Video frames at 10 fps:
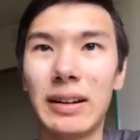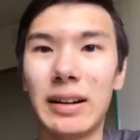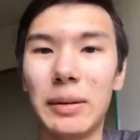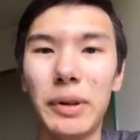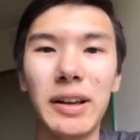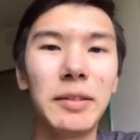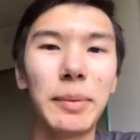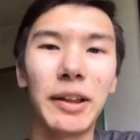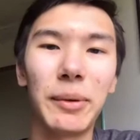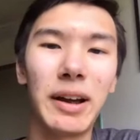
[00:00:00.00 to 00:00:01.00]
Please, by
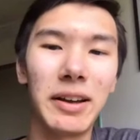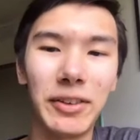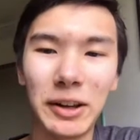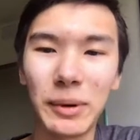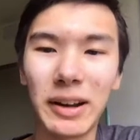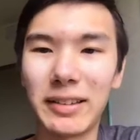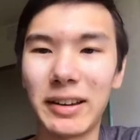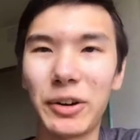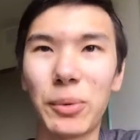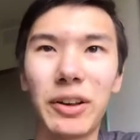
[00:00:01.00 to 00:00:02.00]
the way, if anyone has
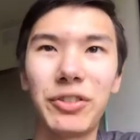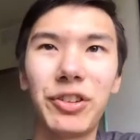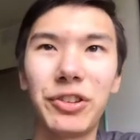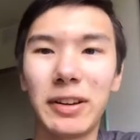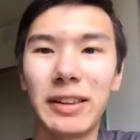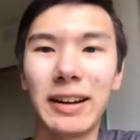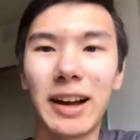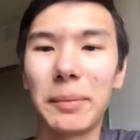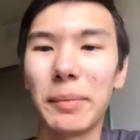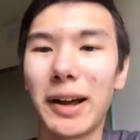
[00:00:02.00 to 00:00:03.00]
any questions or anything,
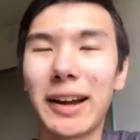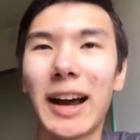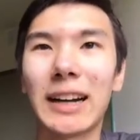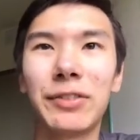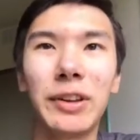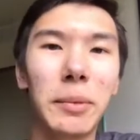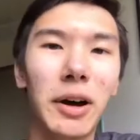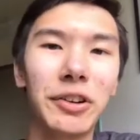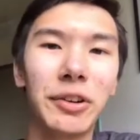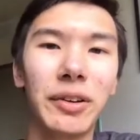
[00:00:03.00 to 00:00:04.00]
I'm like actively
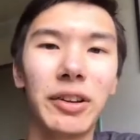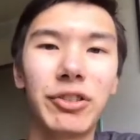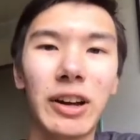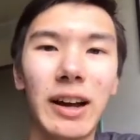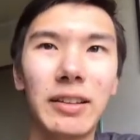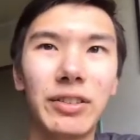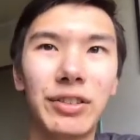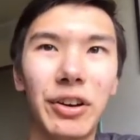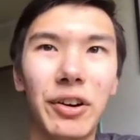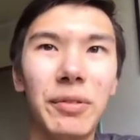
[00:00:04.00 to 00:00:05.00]
monitoring the chat.
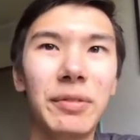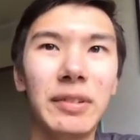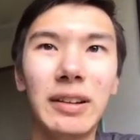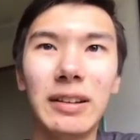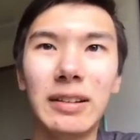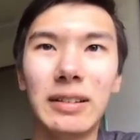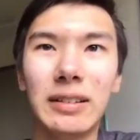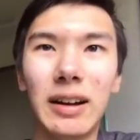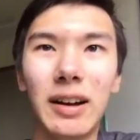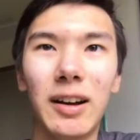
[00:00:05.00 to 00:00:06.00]
So
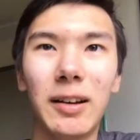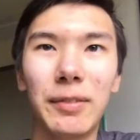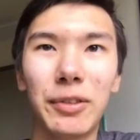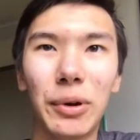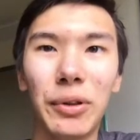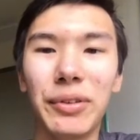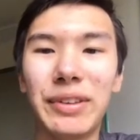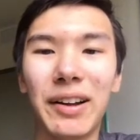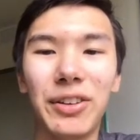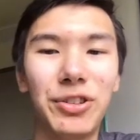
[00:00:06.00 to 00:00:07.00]
throw those
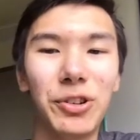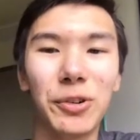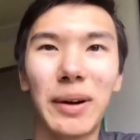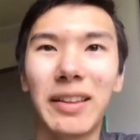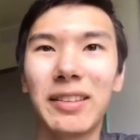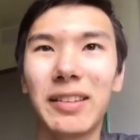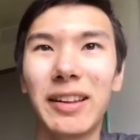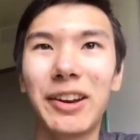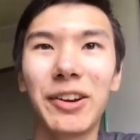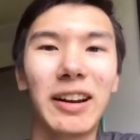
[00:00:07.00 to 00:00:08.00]
out sooner rather than
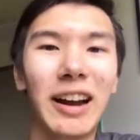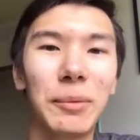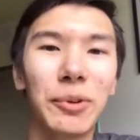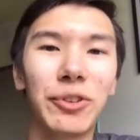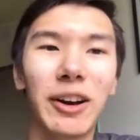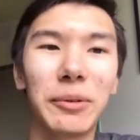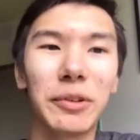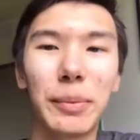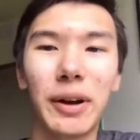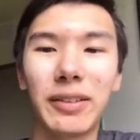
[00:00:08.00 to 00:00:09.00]
later, and I will try to
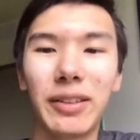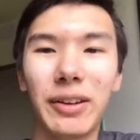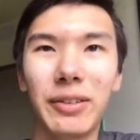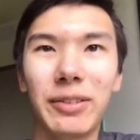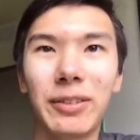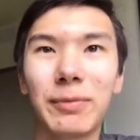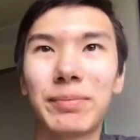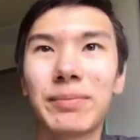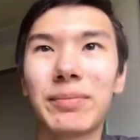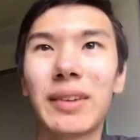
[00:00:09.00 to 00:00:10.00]
respond to those.
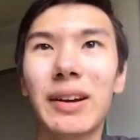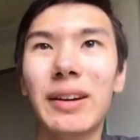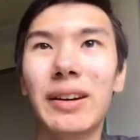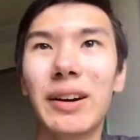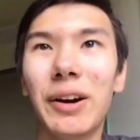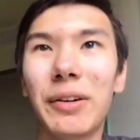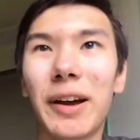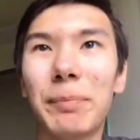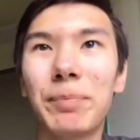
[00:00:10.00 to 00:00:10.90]
Okay,